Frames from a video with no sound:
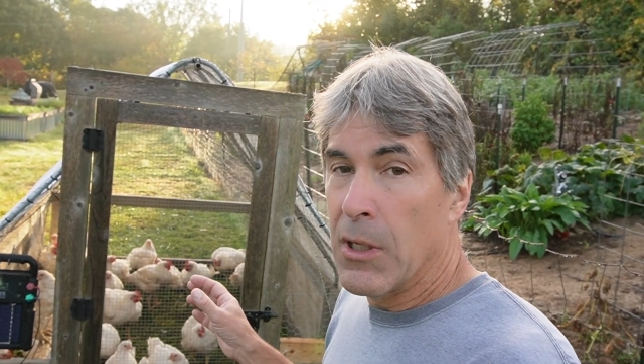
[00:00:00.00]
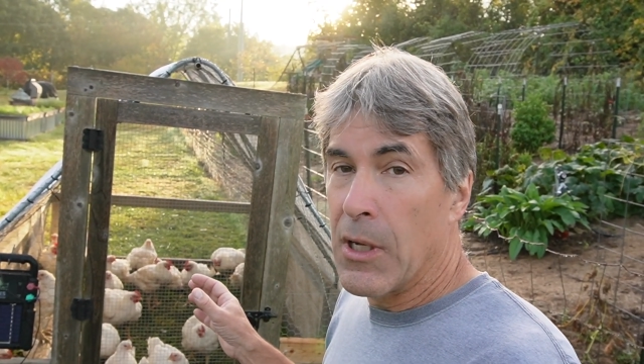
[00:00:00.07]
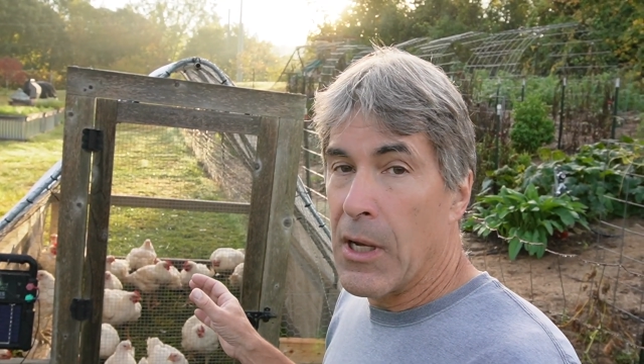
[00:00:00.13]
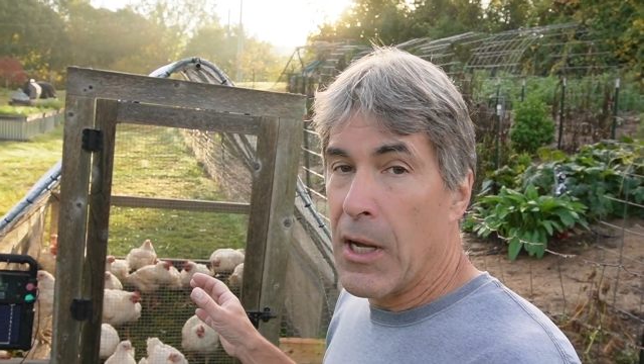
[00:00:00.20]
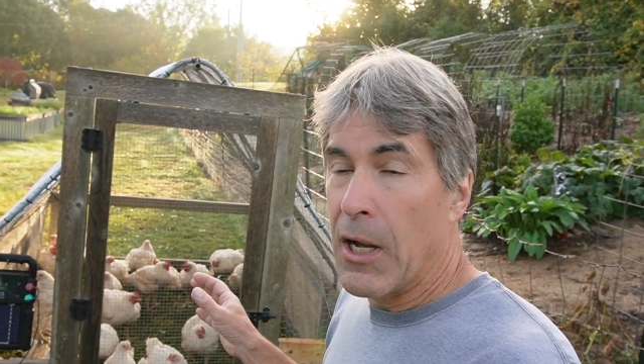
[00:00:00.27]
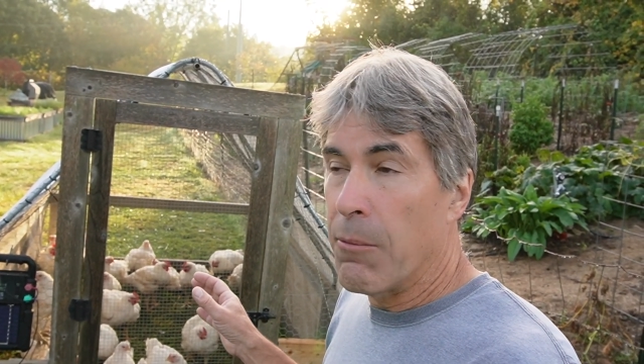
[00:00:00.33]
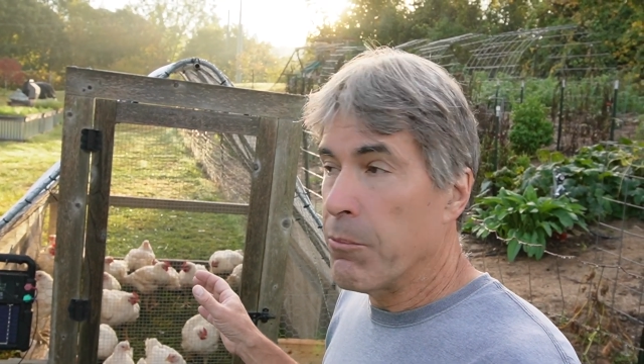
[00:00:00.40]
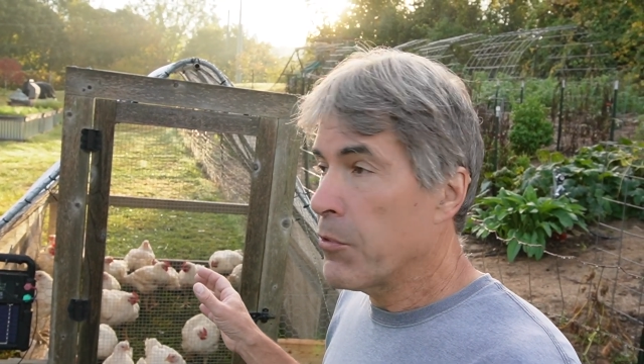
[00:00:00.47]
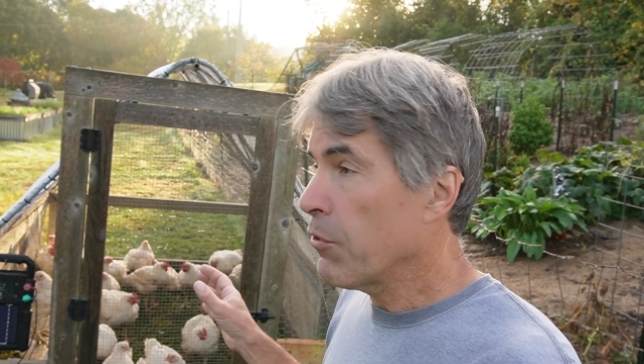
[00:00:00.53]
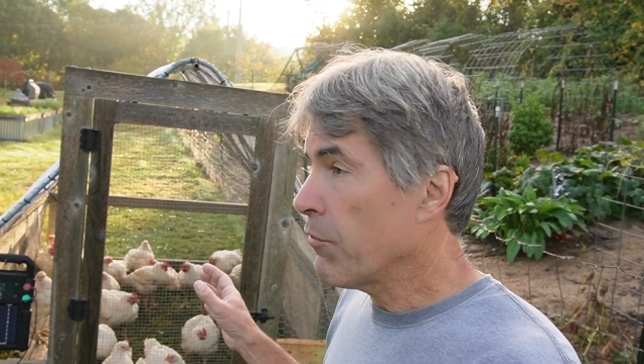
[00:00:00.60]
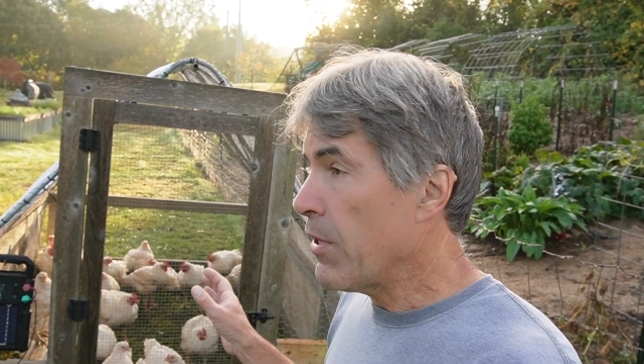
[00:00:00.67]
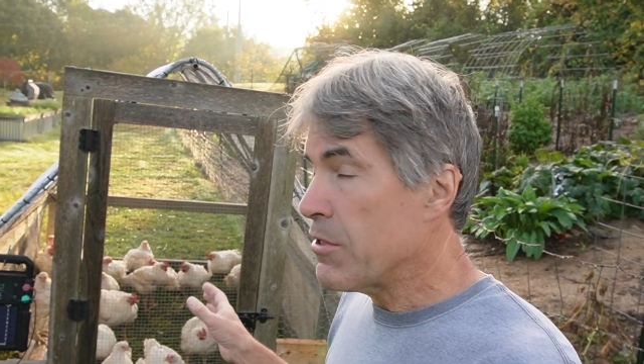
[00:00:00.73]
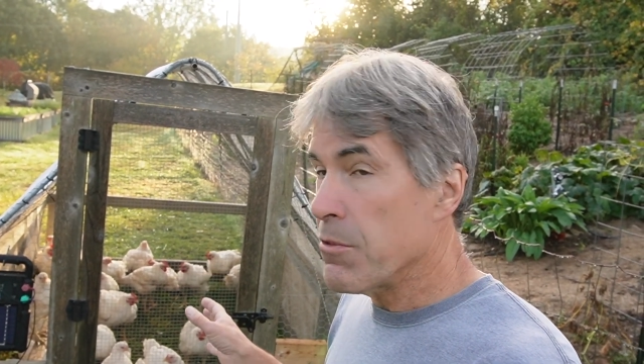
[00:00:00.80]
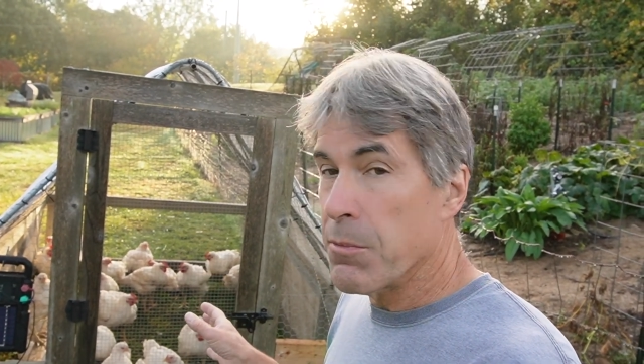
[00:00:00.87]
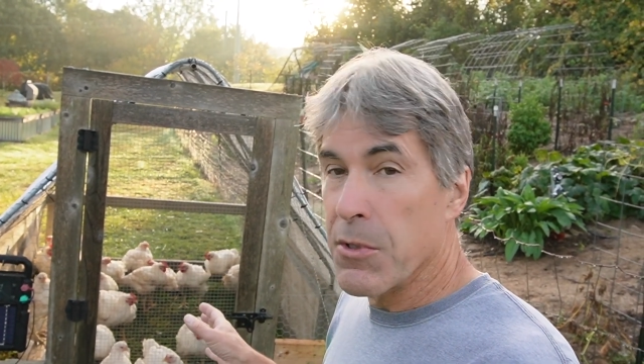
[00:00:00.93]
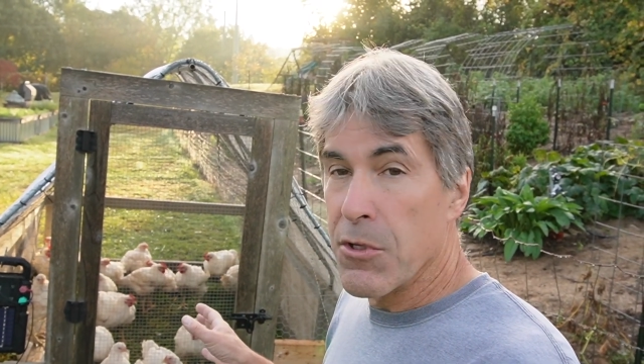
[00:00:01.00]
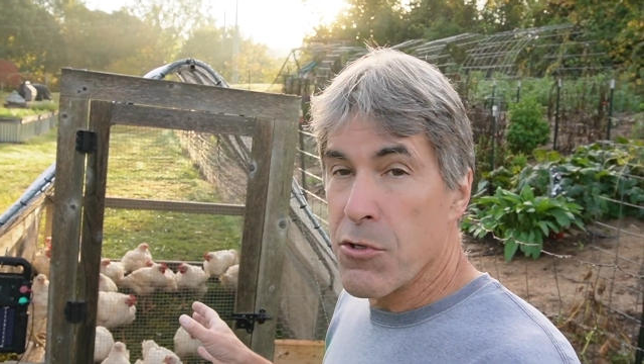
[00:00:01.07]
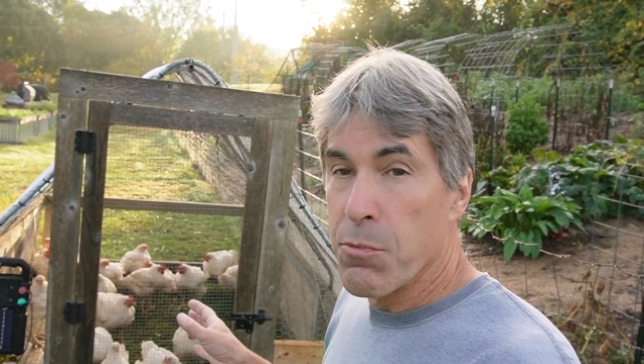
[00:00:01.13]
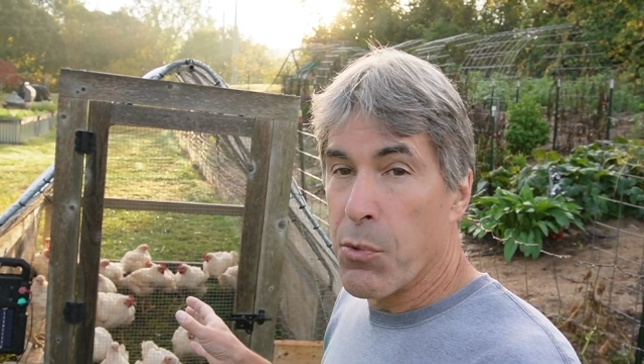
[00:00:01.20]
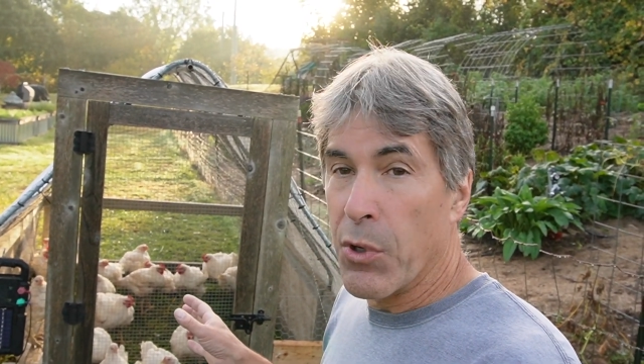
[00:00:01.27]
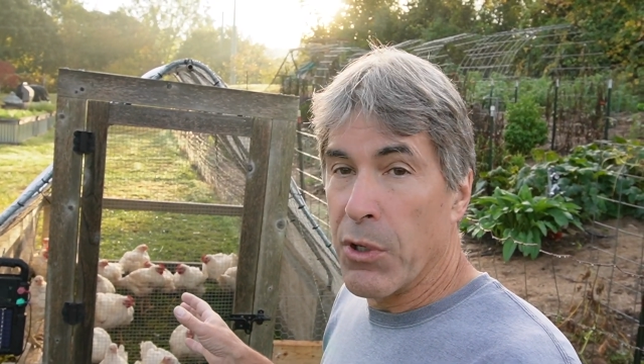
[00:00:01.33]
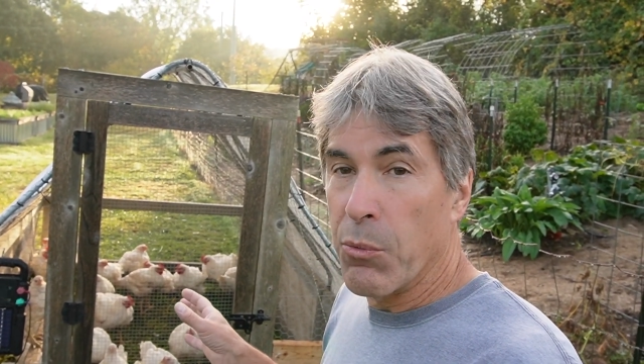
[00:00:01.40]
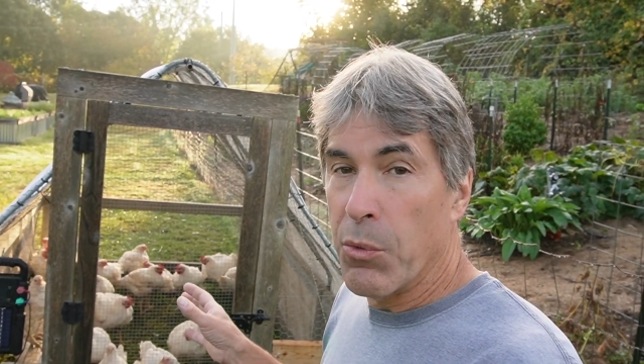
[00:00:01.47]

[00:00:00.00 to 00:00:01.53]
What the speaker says: to raise them to this point.